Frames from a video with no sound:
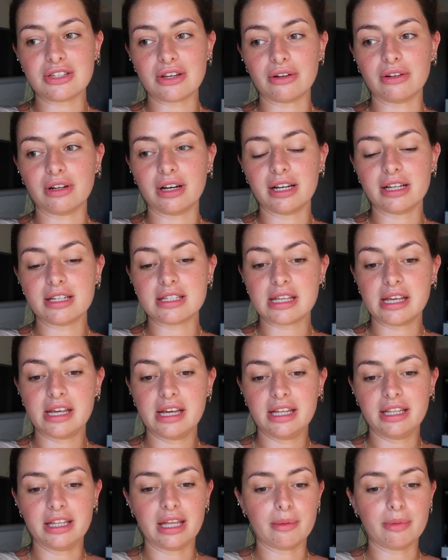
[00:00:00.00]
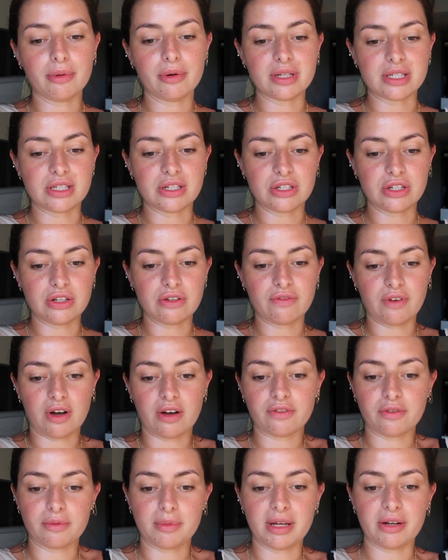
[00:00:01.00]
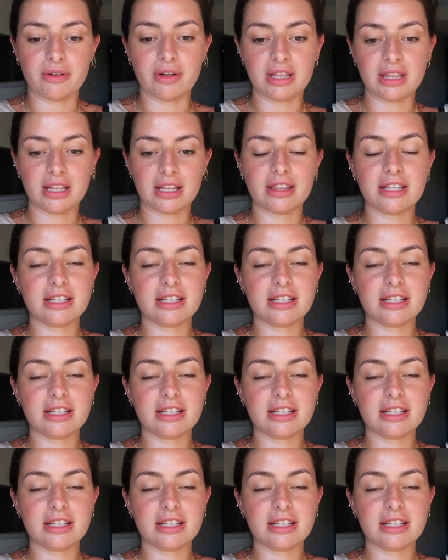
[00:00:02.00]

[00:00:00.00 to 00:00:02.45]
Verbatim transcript: so nice. The airport isn't too far from here either.